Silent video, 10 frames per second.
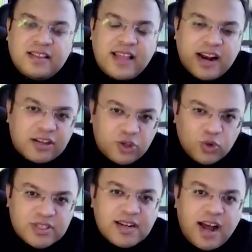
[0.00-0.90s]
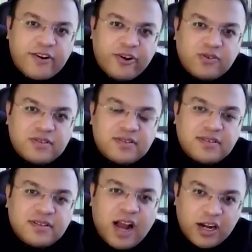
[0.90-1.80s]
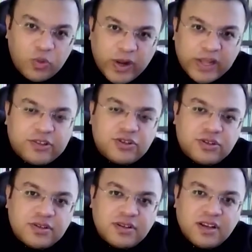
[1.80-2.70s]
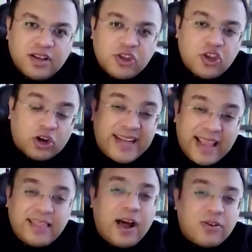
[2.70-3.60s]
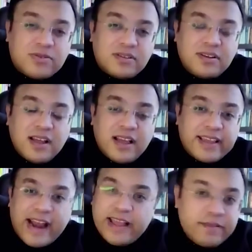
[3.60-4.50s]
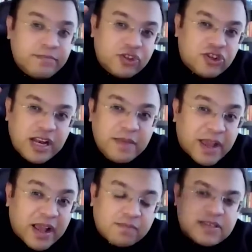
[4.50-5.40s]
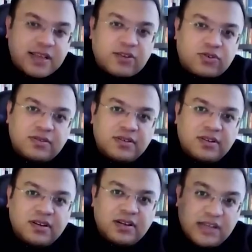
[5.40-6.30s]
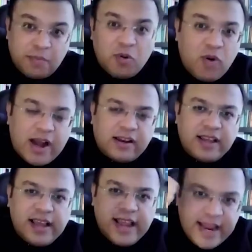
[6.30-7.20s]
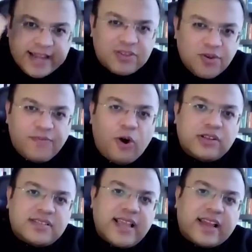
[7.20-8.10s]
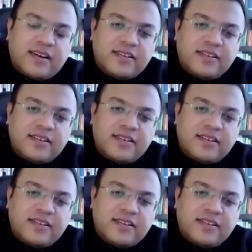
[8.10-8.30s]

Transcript: There are two scenarios under which your 10,000 can immediately become zero. Number one, in case you fall sick,